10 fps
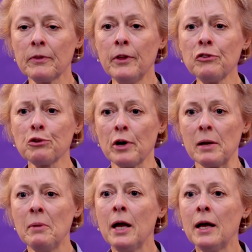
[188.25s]
This
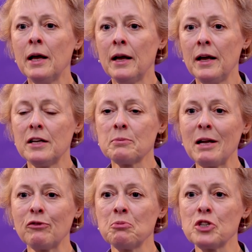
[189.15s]
cream is
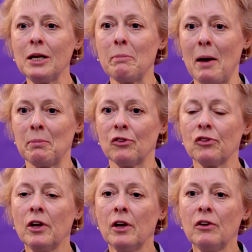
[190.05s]
made from chili
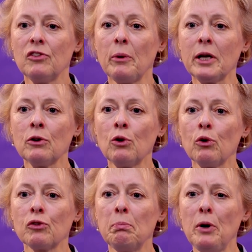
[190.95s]
peppers, so it can
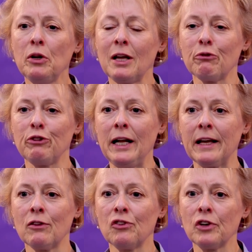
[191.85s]
cause a burning
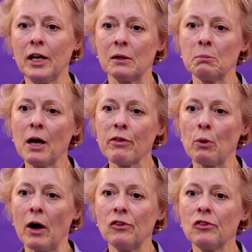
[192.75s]
feeling in the skin, but
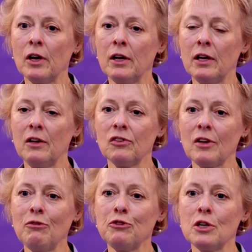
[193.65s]
otherwise it's
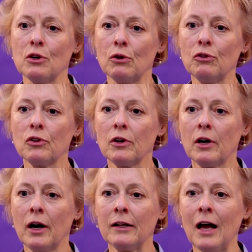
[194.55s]
safe to use
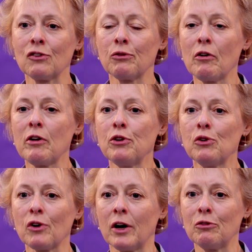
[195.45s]
and has very few
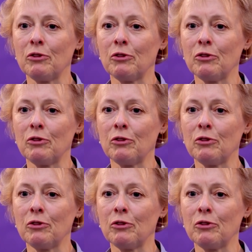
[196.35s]
side